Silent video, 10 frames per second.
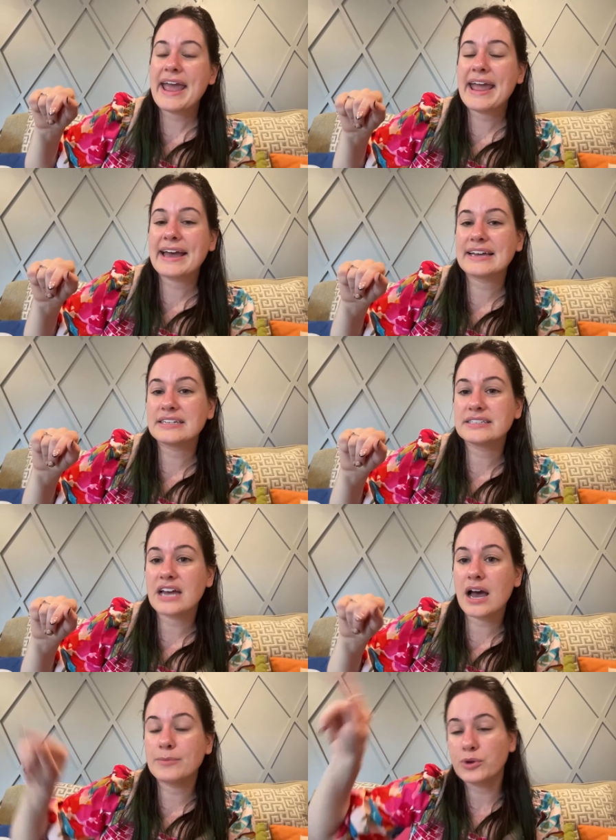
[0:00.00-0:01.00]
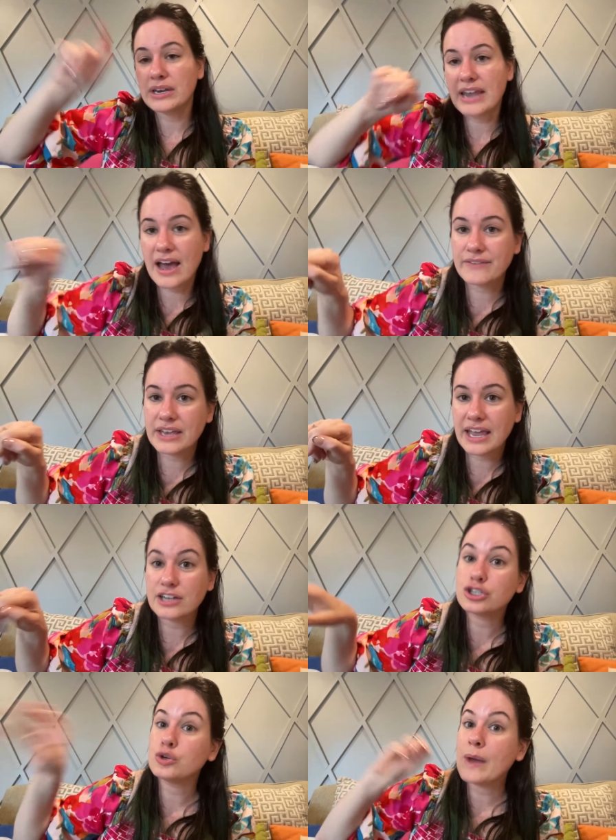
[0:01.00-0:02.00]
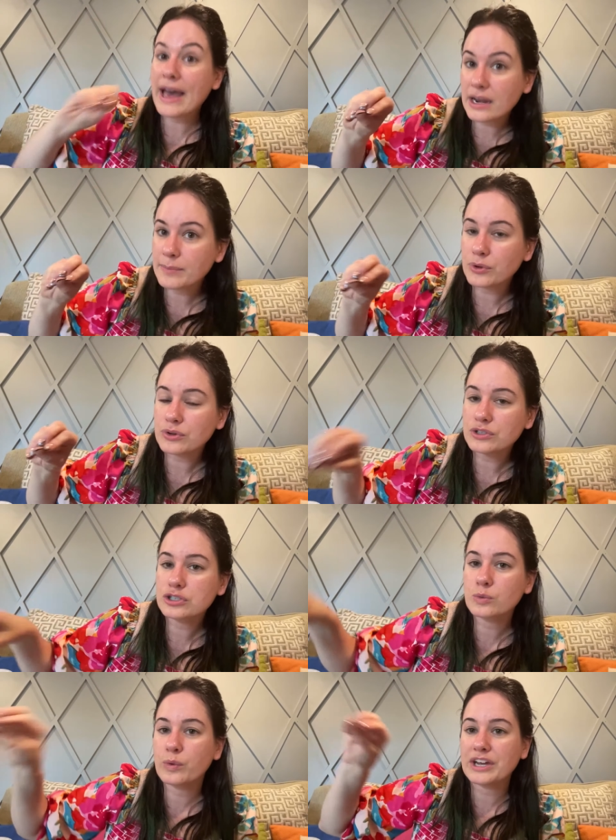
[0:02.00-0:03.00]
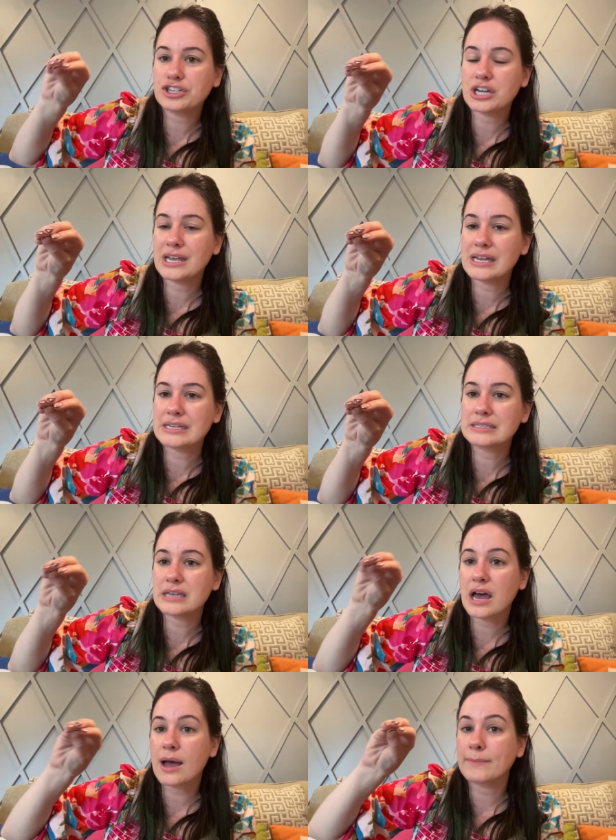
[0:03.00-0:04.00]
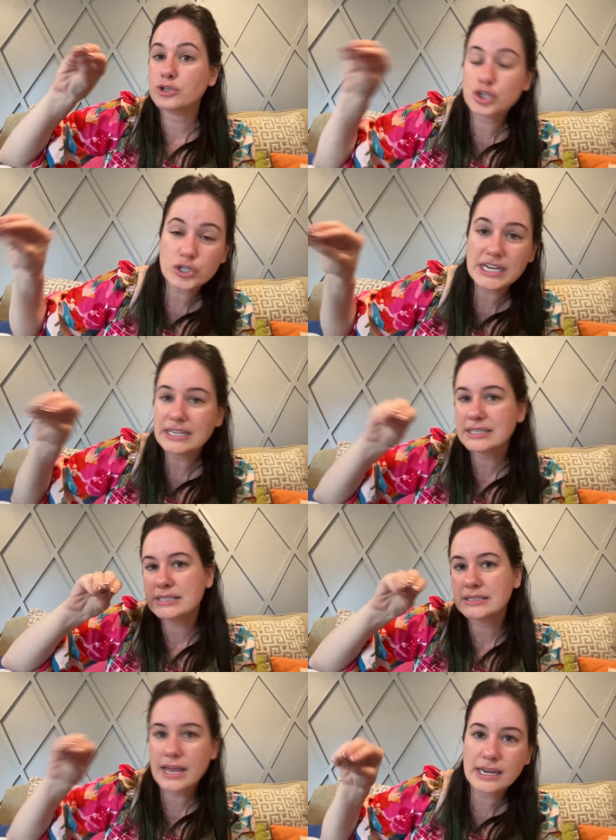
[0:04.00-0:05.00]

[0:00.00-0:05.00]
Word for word: and um, you can navigate to edibles, which is um, treats,